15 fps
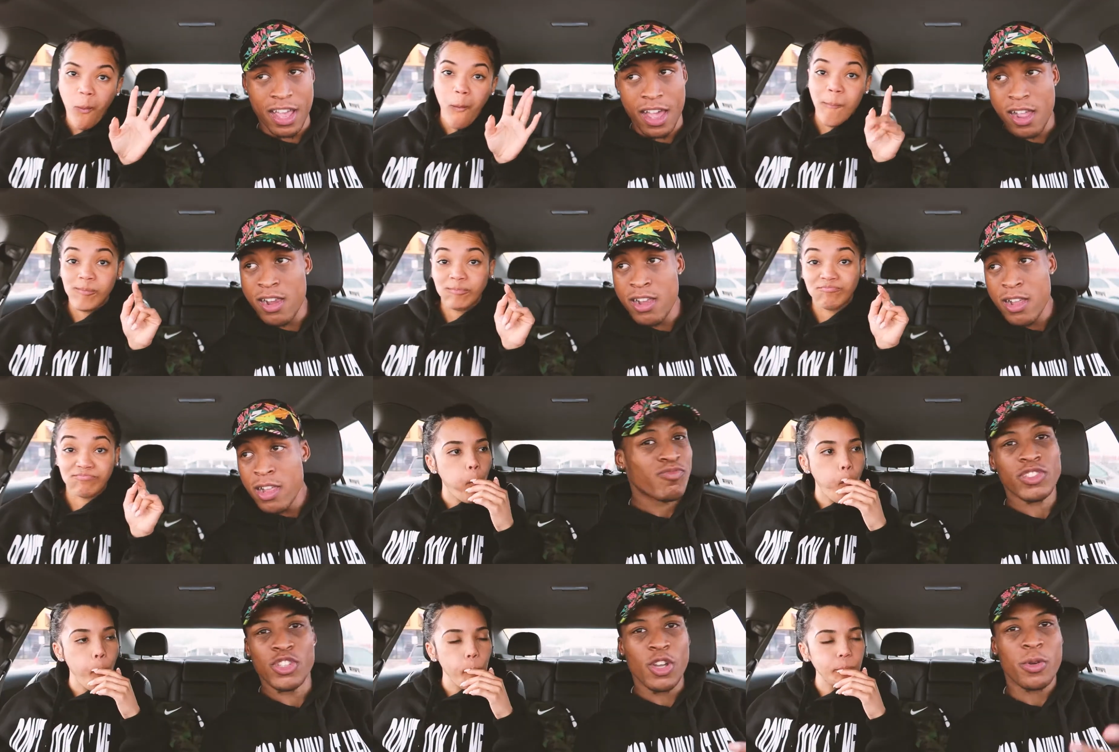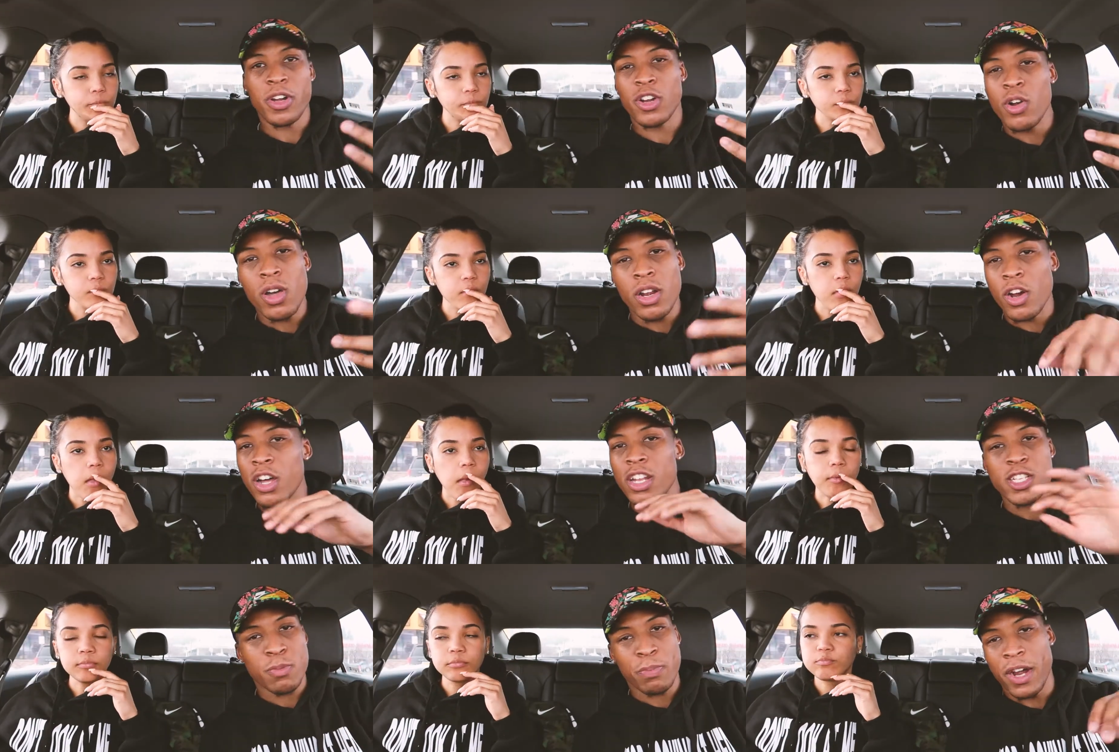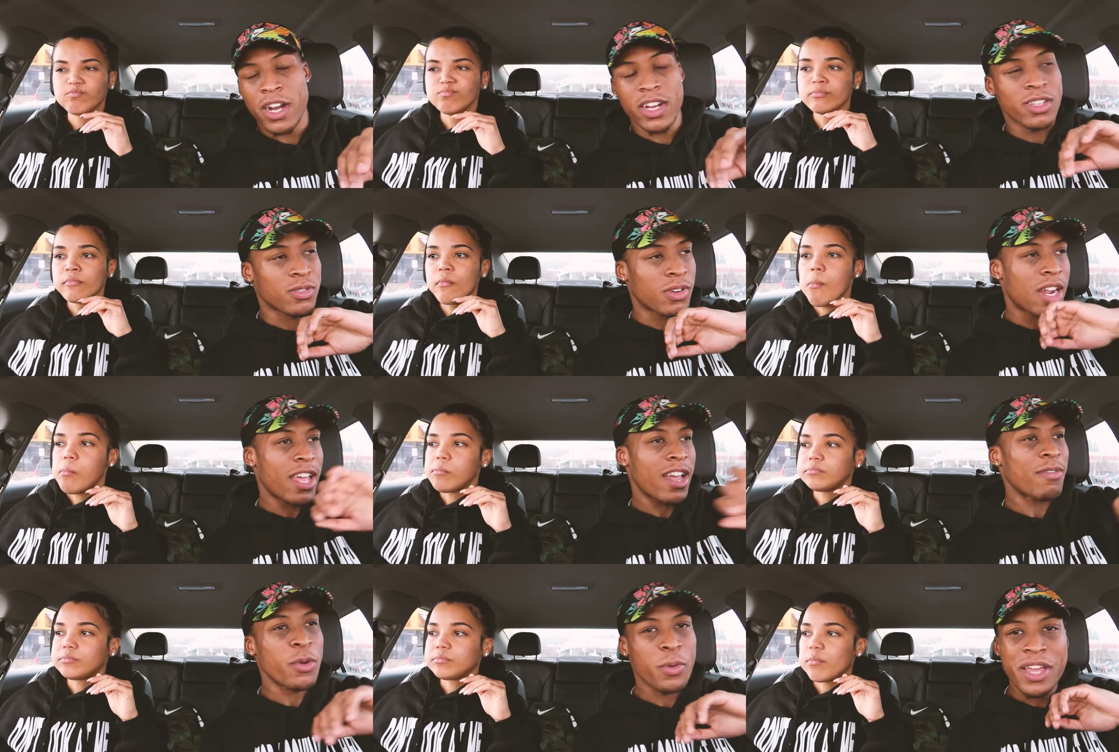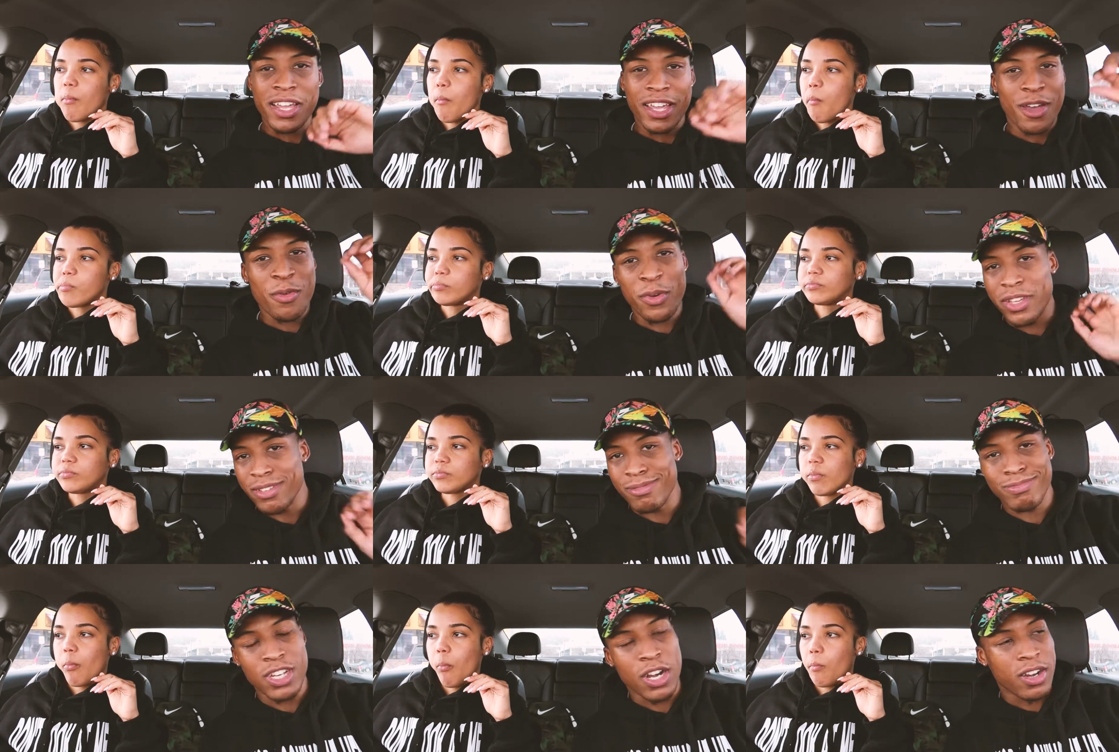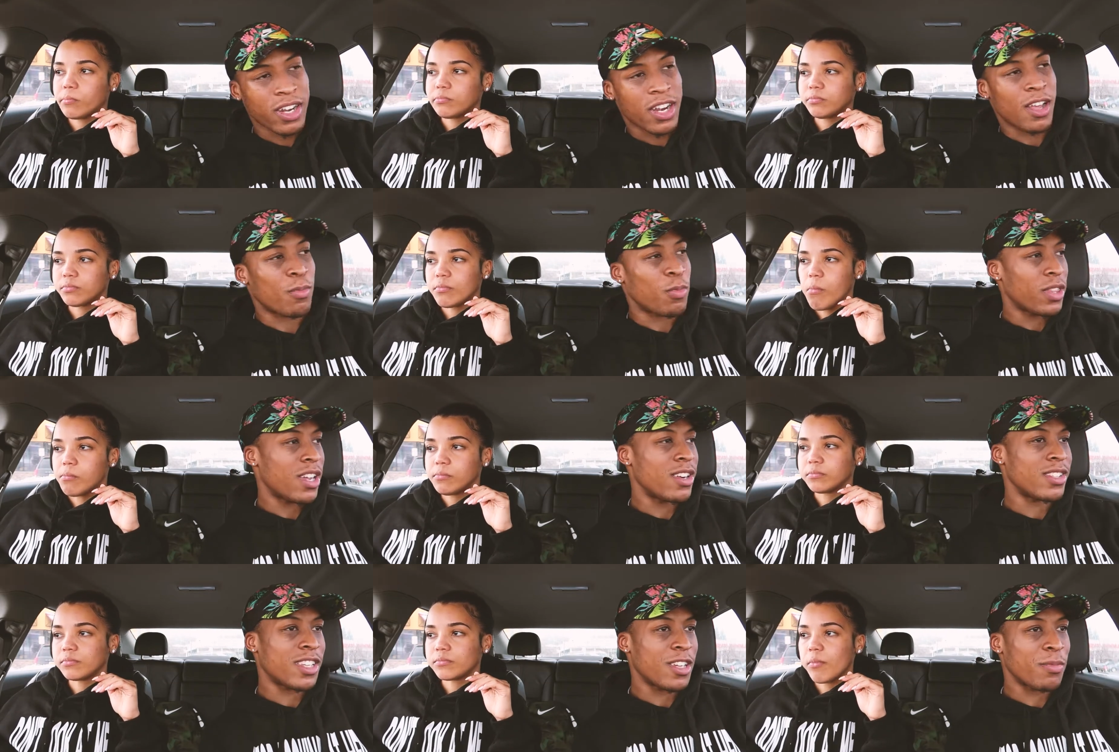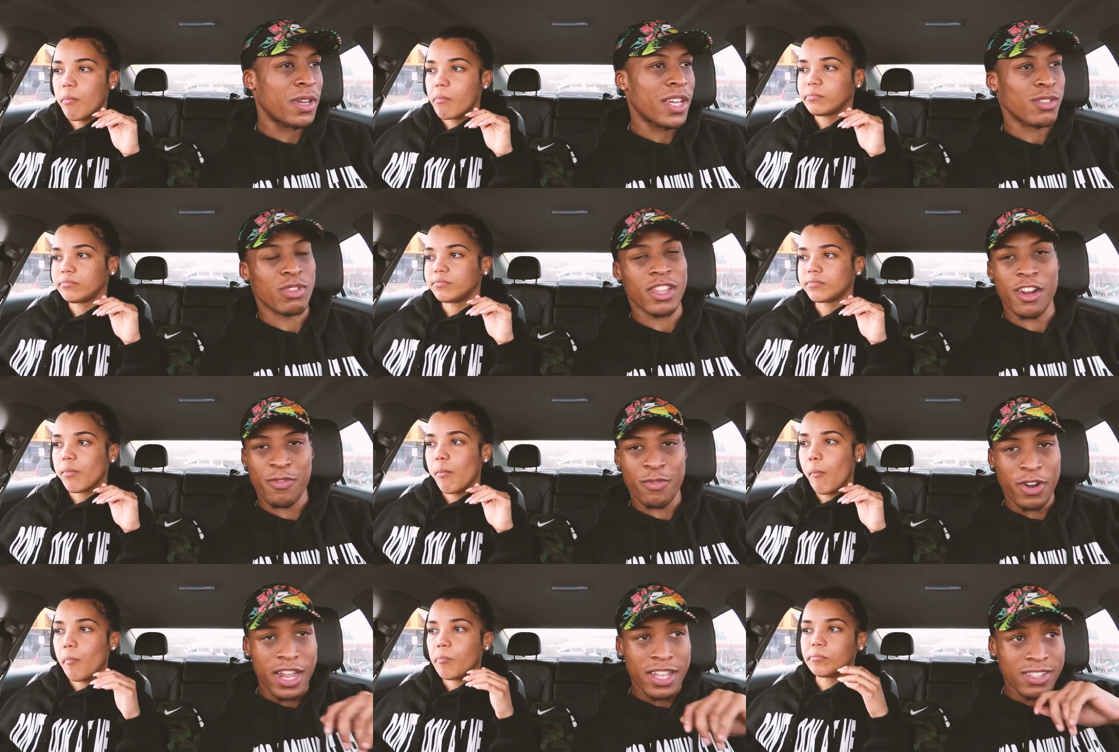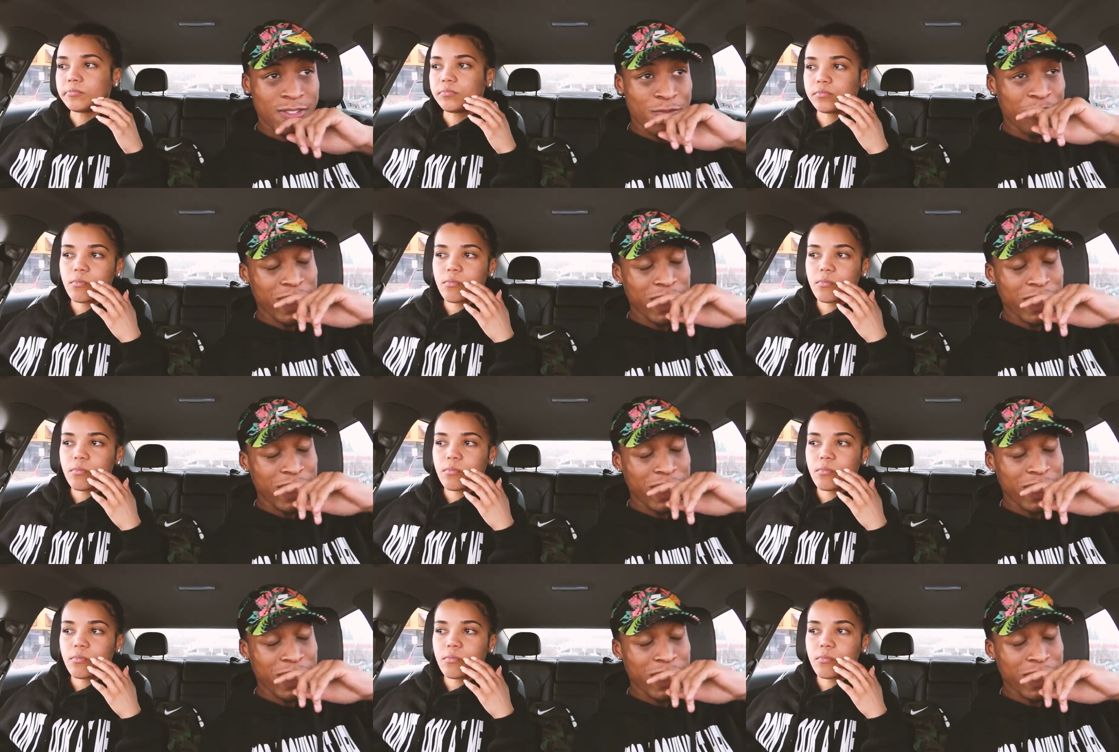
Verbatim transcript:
Speaker 1: that. So we're going to all these parties, right? Every weekend we turn it up with our teammates, with our friends.